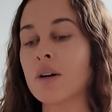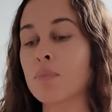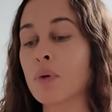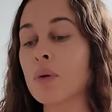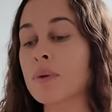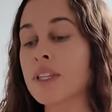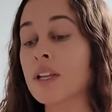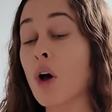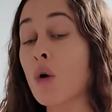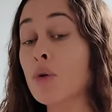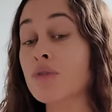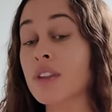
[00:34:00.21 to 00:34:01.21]
are probably
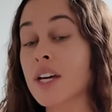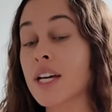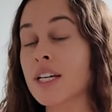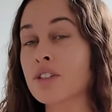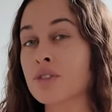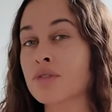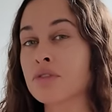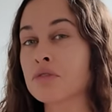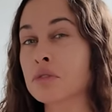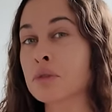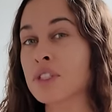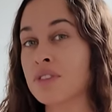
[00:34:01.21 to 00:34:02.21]
over the age of
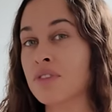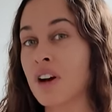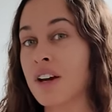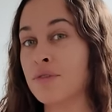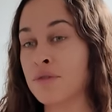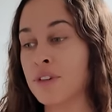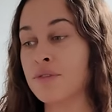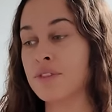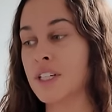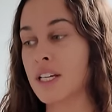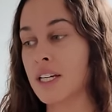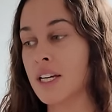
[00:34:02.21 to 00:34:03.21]
45,
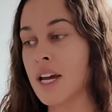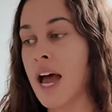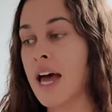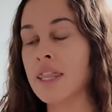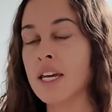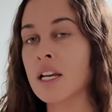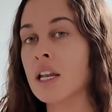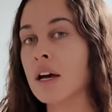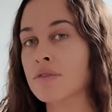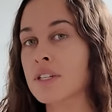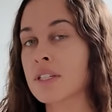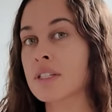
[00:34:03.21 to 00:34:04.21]
50, and they
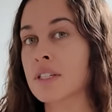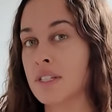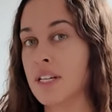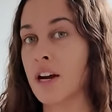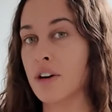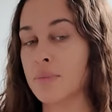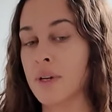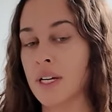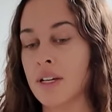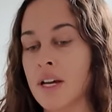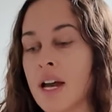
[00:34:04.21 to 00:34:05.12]
love to stare at me.